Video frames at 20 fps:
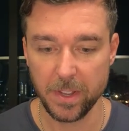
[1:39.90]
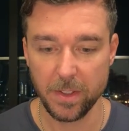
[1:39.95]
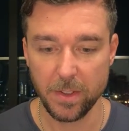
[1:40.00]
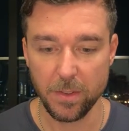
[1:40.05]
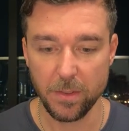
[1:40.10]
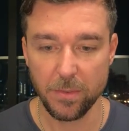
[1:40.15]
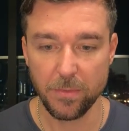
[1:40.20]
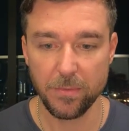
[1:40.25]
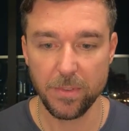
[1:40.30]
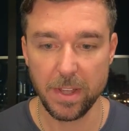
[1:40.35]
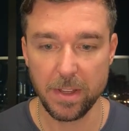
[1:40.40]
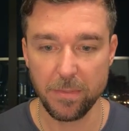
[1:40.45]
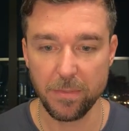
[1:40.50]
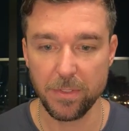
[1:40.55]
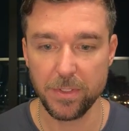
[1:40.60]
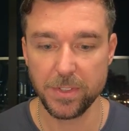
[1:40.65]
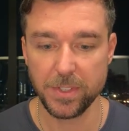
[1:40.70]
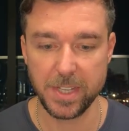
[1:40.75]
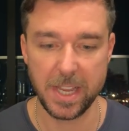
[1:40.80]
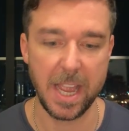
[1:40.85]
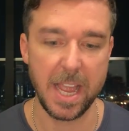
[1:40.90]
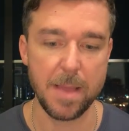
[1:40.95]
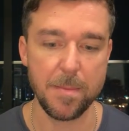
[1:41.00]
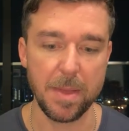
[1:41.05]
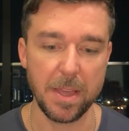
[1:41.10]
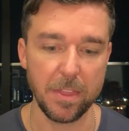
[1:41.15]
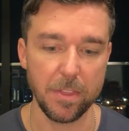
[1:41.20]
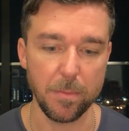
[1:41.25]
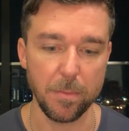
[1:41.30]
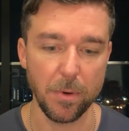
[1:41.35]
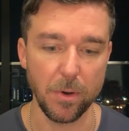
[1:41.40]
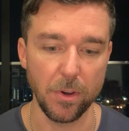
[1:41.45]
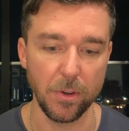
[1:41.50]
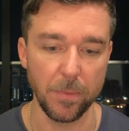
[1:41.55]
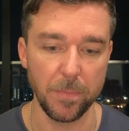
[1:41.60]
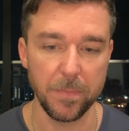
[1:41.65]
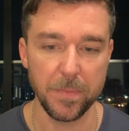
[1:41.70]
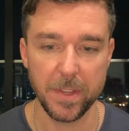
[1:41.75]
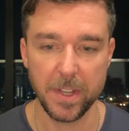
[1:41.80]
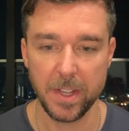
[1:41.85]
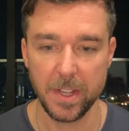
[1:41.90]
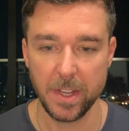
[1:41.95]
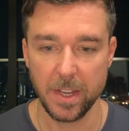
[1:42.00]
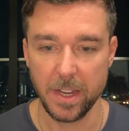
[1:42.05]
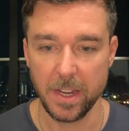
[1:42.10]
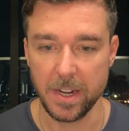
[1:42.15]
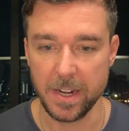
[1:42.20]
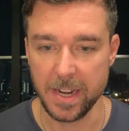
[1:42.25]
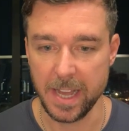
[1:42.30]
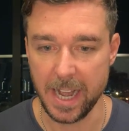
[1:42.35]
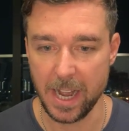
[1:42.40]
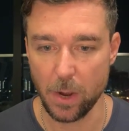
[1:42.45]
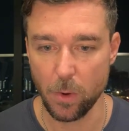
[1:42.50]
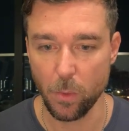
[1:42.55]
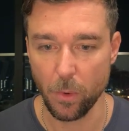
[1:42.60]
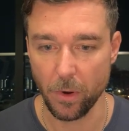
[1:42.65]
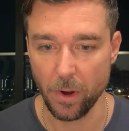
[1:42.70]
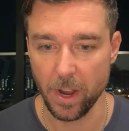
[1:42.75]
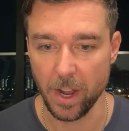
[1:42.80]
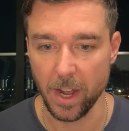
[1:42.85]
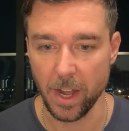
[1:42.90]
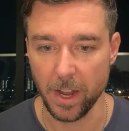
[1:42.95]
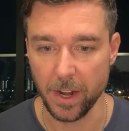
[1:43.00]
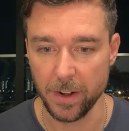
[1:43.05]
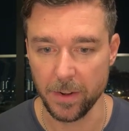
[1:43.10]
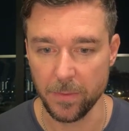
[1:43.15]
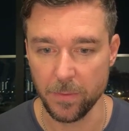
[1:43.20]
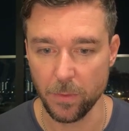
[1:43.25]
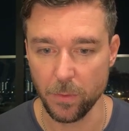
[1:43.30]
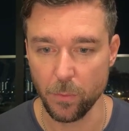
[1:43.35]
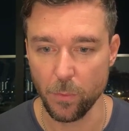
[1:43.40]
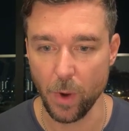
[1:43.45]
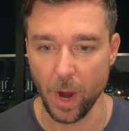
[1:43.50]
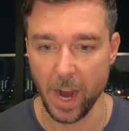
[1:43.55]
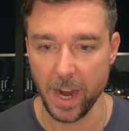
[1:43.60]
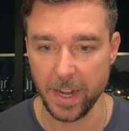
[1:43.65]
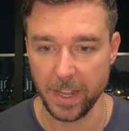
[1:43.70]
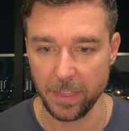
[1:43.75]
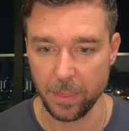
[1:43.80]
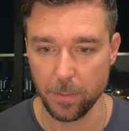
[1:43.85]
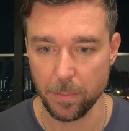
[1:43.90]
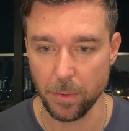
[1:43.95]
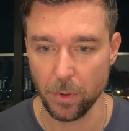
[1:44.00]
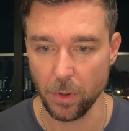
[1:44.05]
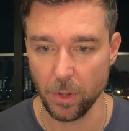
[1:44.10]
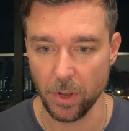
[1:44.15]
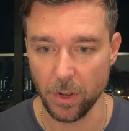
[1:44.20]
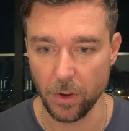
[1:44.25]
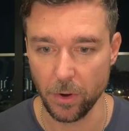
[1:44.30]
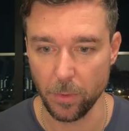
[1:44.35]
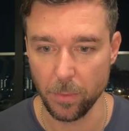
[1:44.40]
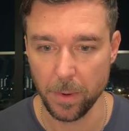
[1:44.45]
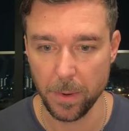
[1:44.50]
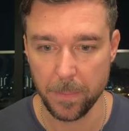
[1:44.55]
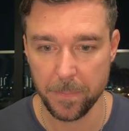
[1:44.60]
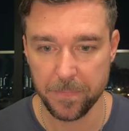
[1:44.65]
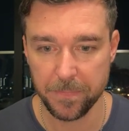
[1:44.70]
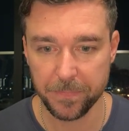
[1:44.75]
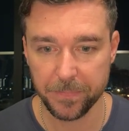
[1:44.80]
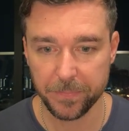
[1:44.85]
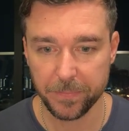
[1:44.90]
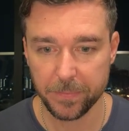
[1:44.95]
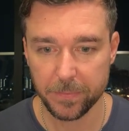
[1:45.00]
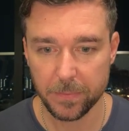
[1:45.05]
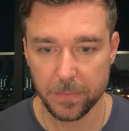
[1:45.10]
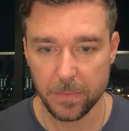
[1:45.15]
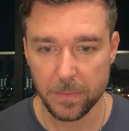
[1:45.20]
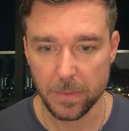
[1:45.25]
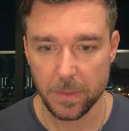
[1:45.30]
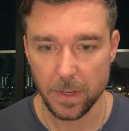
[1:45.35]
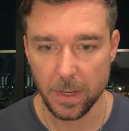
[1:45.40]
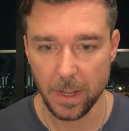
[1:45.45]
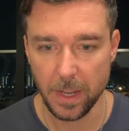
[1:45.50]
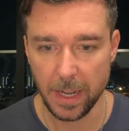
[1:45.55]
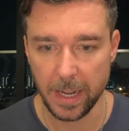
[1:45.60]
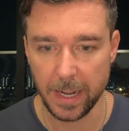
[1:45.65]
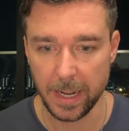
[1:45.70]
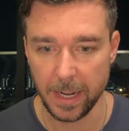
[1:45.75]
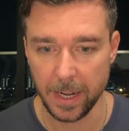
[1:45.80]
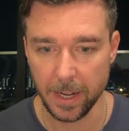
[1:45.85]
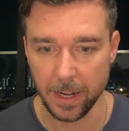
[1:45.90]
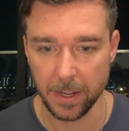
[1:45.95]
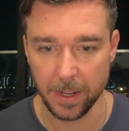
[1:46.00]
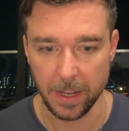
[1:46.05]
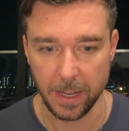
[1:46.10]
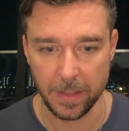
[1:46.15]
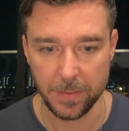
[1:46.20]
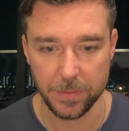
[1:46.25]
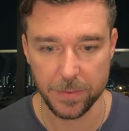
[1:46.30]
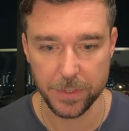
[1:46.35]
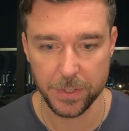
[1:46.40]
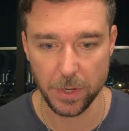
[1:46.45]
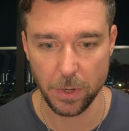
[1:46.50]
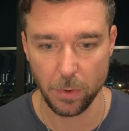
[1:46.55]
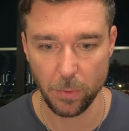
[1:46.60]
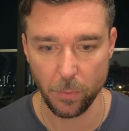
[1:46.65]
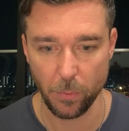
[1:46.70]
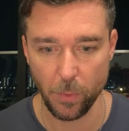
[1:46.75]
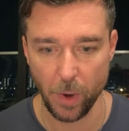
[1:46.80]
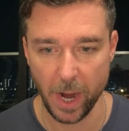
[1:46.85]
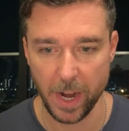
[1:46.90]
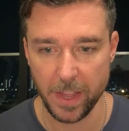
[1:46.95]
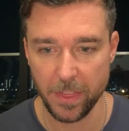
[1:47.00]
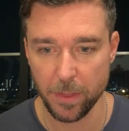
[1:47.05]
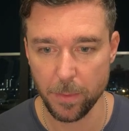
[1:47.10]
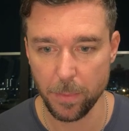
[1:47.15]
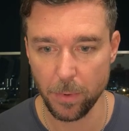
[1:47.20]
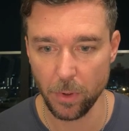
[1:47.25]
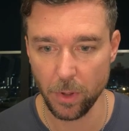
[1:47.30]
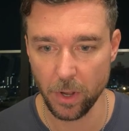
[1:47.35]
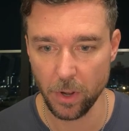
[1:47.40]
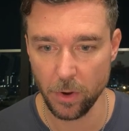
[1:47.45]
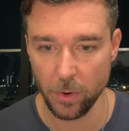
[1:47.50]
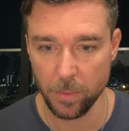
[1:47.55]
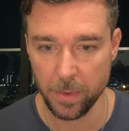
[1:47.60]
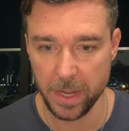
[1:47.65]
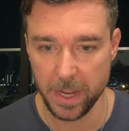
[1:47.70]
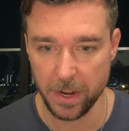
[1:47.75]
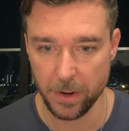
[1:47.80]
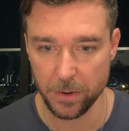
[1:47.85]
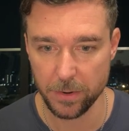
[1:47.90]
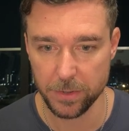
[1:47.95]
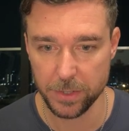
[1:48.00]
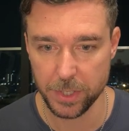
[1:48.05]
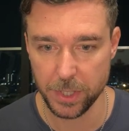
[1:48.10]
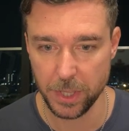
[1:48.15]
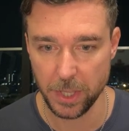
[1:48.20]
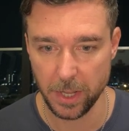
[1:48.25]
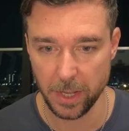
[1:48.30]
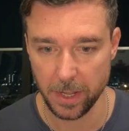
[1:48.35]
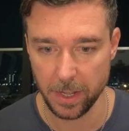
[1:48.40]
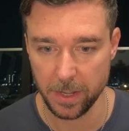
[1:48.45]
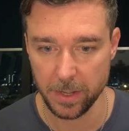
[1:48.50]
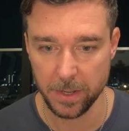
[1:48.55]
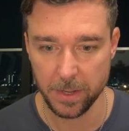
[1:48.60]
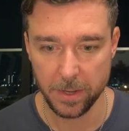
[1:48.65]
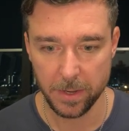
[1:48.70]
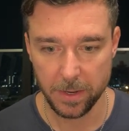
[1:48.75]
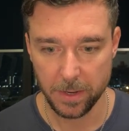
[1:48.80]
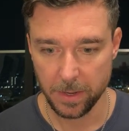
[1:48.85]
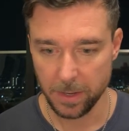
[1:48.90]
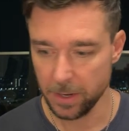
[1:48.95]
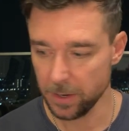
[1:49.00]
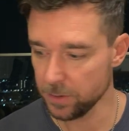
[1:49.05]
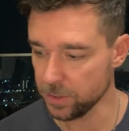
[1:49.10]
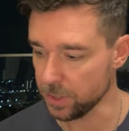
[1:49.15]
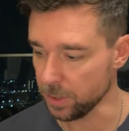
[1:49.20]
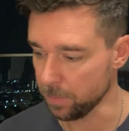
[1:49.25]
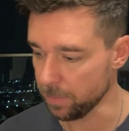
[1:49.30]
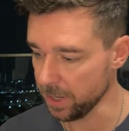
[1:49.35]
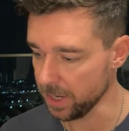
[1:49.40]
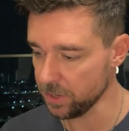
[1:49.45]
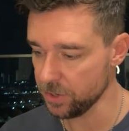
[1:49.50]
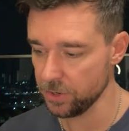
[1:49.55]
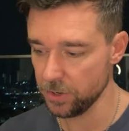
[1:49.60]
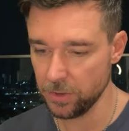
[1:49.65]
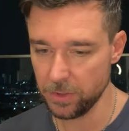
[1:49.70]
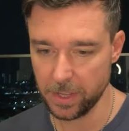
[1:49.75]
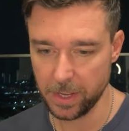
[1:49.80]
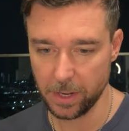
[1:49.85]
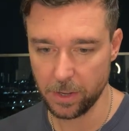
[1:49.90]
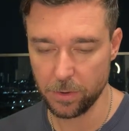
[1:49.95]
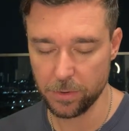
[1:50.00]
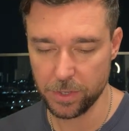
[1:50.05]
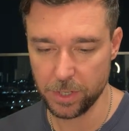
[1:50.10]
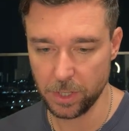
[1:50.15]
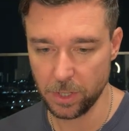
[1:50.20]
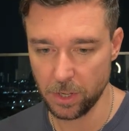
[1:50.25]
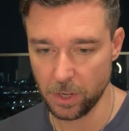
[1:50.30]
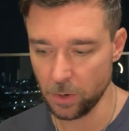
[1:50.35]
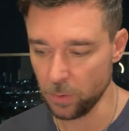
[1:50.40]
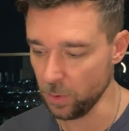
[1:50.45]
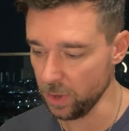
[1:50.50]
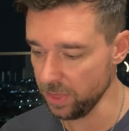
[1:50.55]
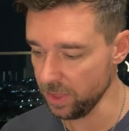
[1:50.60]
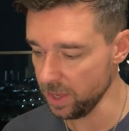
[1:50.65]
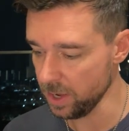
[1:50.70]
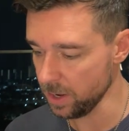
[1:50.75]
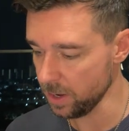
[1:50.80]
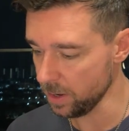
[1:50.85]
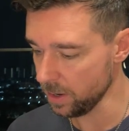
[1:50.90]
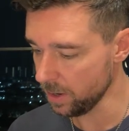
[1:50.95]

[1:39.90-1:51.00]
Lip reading: Fifth, taming the bull. And now we're on riding the bull home. And so riding the bull home, here's the picture that goes along with it.